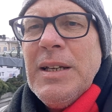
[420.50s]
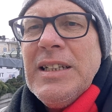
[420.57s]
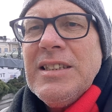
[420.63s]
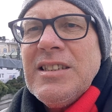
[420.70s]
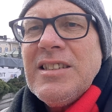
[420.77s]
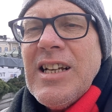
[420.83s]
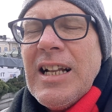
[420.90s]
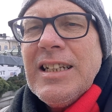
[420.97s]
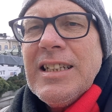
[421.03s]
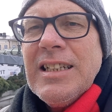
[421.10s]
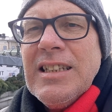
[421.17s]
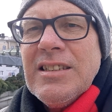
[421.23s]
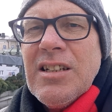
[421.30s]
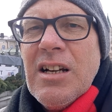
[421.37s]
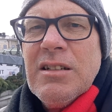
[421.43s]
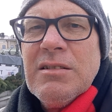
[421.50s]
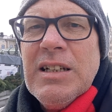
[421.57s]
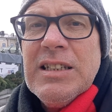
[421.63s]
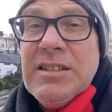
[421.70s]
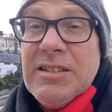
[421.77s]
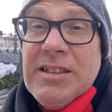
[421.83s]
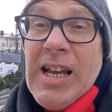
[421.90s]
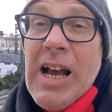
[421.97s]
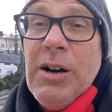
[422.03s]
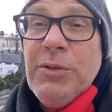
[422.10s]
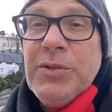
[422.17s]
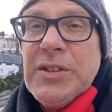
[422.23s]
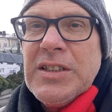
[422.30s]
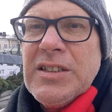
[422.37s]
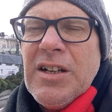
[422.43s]
He's selling
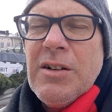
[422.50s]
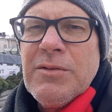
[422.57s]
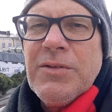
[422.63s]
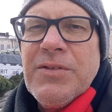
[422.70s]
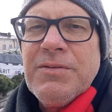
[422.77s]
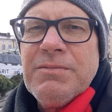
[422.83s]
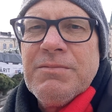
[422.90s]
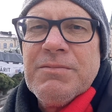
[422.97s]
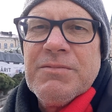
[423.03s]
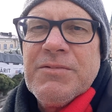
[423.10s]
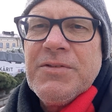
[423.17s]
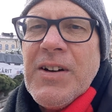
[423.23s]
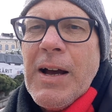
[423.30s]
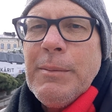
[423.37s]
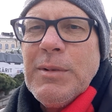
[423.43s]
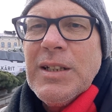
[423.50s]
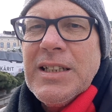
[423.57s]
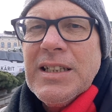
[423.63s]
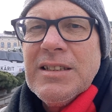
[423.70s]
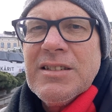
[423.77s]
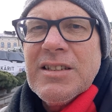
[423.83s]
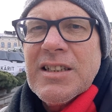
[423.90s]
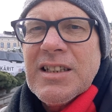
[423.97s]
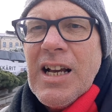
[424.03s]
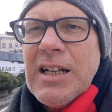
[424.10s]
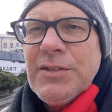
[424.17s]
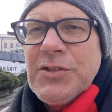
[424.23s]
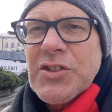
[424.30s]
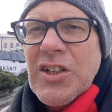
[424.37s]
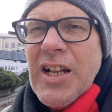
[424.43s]
himself and his own family into
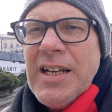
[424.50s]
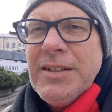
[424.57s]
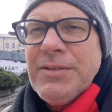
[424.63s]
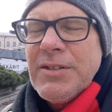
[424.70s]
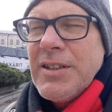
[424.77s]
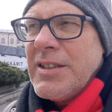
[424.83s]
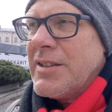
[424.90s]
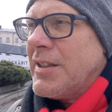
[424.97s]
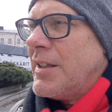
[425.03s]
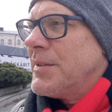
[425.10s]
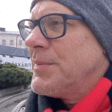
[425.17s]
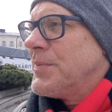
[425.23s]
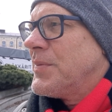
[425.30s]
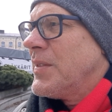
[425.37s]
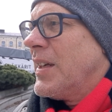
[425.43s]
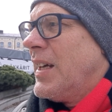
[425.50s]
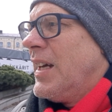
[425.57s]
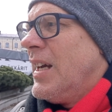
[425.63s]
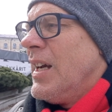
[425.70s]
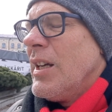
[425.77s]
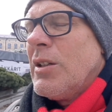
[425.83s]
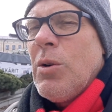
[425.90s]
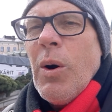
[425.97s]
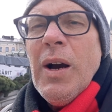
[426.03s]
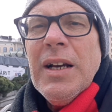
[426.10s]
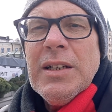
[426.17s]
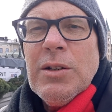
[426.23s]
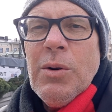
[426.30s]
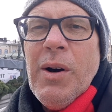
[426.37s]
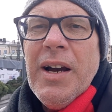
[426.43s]
kind of slavery. So
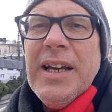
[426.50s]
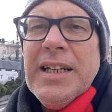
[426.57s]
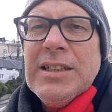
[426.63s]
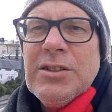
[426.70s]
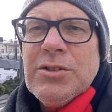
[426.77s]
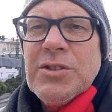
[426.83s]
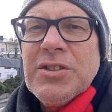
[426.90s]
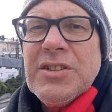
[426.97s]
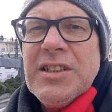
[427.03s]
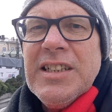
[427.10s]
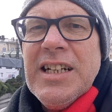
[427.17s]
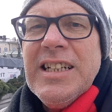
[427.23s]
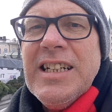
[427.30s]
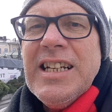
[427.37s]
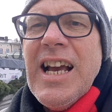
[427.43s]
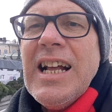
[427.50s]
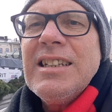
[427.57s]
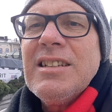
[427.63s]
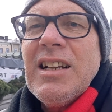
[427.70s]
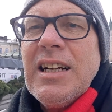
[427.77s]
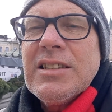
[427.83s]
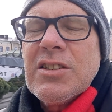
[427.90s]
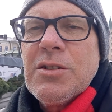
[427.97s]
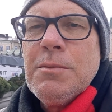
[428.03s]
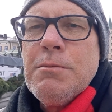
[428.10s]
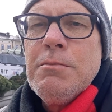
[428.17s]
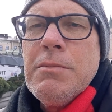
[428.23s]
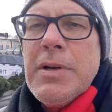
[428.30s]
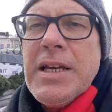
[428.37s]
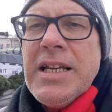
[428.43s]
quite interesting. In the end, like
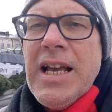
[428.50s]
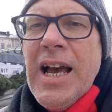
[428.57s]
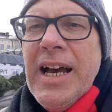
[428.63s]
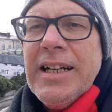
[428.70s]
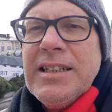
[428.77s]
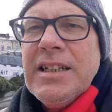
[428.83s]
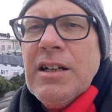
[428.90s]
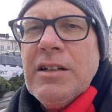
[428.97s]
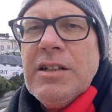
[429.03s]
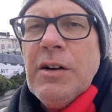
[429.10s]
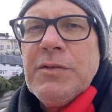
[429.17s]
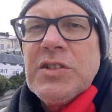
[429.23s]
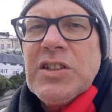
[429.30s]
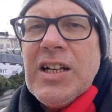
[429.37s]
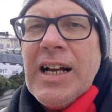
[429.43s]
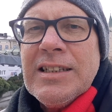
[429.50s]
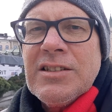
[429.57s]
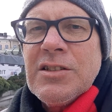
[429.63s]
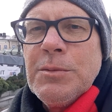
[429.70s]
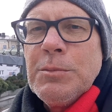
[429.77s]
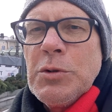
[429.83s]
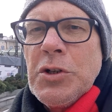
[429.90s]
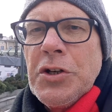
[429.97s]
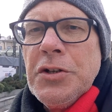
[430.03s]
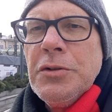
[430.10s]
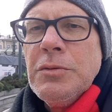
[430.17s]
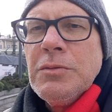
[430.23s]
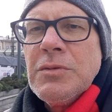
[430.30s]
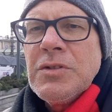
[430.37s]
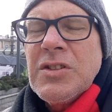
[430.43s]
some meathead. He obviously had some
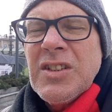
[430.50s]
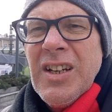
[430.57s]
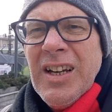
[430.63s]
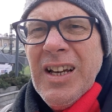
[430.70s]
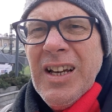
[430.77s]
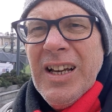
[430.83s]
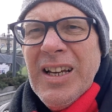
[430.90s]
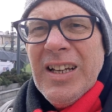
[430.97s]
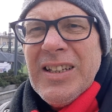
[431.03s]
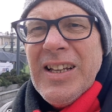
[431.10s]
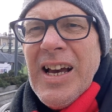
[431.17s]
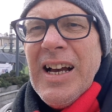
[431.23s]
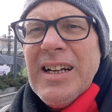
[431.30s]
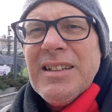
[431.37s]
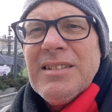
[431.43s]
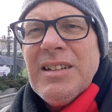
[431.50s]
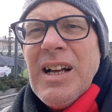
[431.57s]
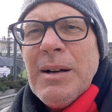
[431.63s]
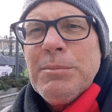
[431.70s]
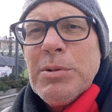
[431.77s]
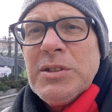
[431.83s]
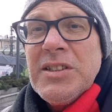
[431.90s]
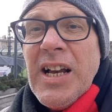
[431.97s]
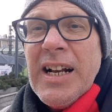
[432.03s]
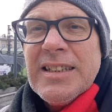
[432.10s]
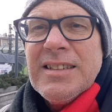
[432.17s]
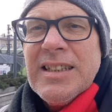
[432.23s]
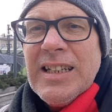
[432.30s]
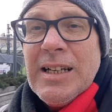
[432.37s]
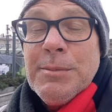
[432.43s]
goons there, like
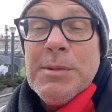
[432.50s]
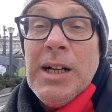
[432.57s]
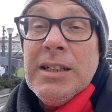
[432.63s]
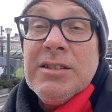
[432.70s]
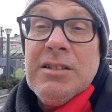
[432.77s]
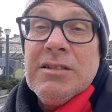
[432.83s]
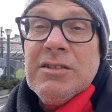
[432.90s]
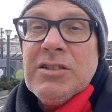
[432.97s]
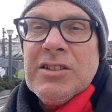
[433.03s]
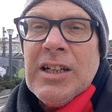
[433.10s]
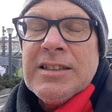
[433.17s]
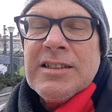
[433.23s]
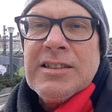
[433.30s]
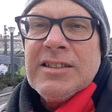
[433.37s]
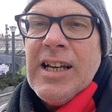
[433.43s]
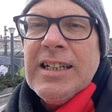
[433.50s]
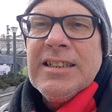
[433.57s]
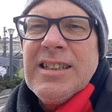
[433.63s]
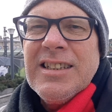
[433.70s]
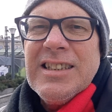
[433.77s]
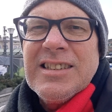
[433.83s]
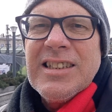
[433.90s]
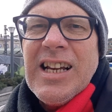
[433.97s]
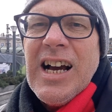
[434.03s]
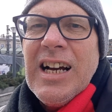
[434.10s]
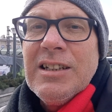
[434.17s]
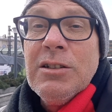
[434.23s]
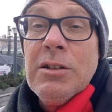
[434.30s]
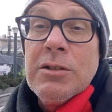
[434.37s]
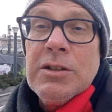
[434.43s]
protecting him. And I just had to say to this guy,
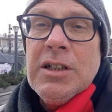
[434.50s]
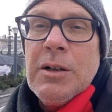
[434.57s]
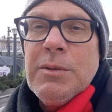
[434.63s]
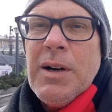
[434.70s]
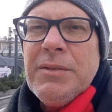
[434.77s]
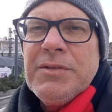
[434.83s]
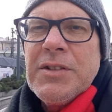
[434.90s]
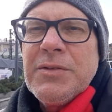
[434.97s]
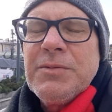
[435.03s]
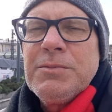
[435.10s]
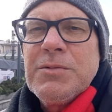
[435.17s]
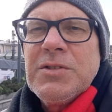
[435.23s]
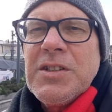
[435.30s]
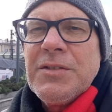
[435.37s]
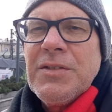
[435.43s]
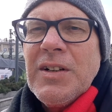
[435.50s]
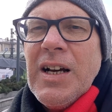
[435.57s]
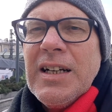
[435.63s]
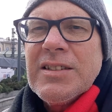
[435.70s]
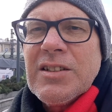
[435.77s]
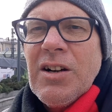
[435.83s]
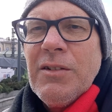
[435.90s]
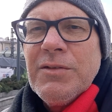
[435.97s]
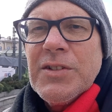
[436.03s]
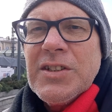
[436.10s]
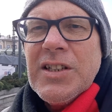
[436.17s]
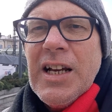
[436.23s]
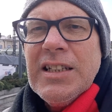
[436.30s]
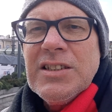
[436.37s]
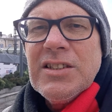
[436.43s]
look, we're having a civilized
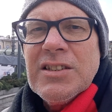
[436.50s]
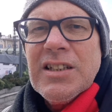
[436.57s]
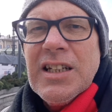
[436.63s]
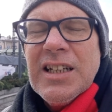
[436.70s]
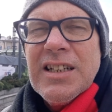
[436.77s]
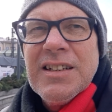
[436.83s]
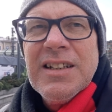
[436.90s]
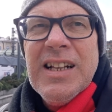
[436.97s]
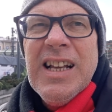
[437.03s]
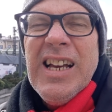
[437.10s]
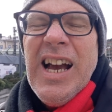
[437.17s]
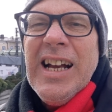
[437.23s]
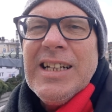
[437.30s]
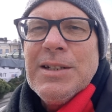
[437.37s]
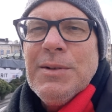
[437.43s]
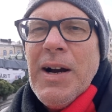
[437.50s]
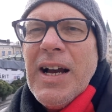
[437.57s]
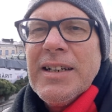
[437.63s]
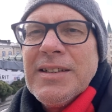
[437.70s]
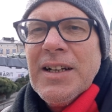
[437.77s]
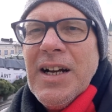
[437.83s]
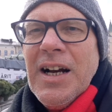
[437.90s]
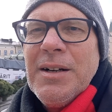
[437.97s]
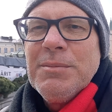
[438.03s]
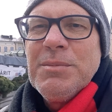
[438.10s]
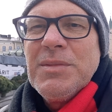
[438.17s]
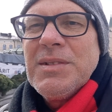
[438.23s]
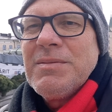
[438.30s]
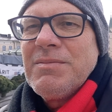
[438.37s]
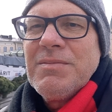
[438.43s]
conversation here. Anyway,
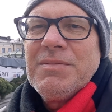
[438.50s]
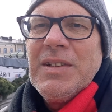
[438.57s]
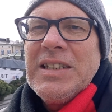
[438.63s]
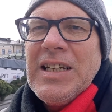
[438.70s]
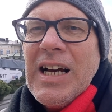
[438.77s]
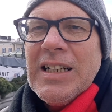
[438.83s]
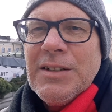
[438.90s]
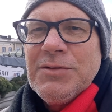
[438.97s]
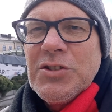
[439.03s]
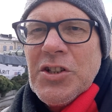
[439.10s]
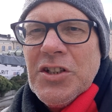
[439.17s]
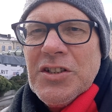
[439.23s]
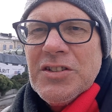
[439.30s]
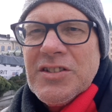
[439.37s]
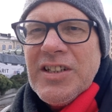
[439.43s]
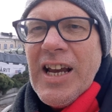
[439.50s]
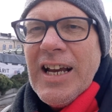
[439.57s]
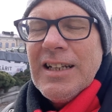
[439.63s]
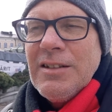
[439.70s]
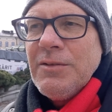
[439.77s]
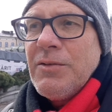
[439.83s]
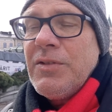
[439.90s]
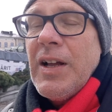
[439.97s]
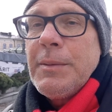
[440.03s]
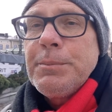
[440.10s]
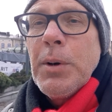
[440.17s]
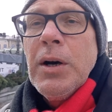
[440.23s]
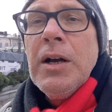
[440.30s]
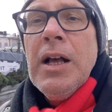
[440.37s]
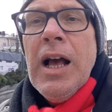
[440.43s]
he kind of turned tail and fled.
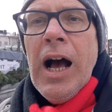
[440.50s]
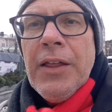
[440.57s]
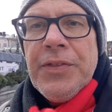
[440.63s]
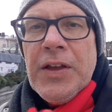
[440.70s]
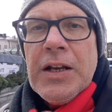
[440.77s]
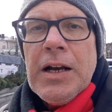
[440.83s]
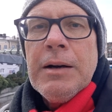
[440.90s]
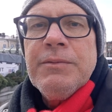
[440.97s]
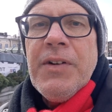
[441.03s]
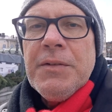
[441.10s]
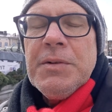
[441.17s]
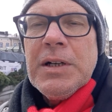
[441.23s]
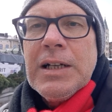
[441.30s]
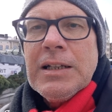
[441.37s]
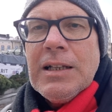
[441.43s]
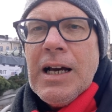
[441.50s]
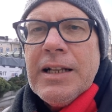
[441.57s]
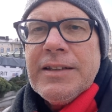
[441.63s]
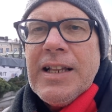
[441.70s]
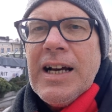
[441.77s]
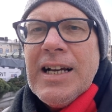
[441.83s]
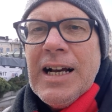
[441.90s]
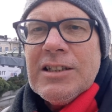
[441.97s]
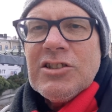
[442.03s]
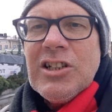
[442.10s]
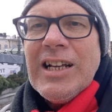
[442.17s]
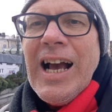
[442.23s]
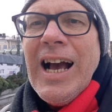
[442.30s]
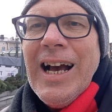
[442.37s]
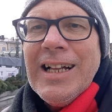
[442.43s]
But I think I'm very glad that I
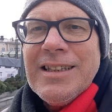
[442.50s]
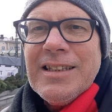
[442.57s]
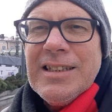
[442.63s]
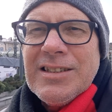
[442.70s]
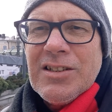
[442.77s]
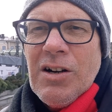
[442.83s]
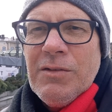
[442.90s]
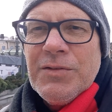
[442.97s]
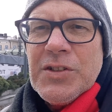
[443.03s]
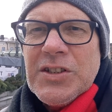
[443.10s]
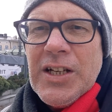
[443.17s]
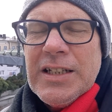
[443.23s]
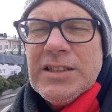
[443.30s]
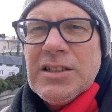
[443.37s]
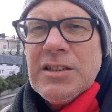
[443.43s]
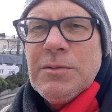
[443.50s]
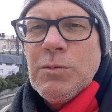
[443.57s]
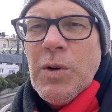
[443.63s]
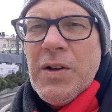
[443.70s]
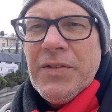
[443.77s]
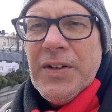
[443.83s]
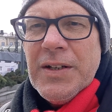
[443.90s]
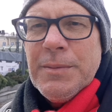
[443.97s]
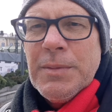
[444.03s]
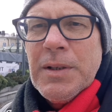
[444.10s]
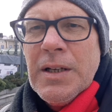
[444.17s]
actually had this conversation with him.